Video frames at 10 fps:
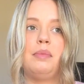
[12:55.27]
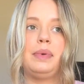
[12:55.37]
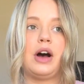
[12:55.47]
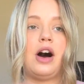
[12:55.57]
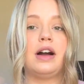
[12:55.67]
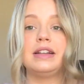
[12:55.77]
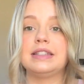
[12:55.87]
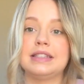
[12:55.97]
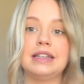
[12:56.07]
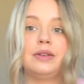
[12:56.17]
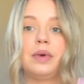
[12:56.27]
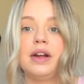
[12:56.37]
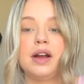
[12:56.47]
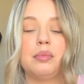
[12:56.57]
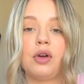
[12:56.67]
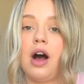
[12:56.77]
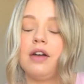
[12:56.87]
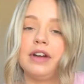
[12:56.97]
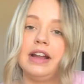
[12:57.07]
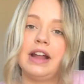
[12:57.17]
But honestly, wearing a bra
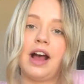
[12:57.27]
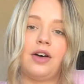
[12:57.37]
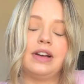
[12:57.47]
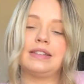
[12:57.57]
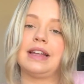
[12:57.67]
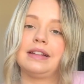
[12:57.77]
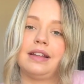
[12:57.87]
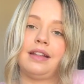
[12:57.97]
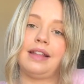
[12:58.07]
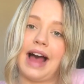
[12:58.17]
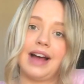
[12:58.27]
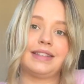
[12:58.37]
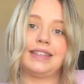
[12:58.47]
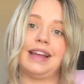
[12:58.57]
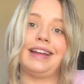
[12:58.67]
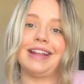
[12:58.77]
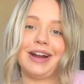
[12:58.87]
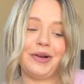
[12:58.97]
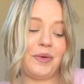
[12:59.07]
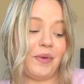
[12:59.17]
right now is like the last thing that
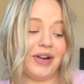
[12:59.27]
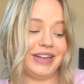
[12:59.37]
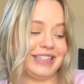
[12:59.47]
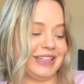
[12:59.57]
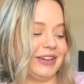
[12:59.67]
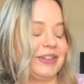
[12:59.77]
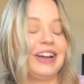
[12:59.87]
I want to do.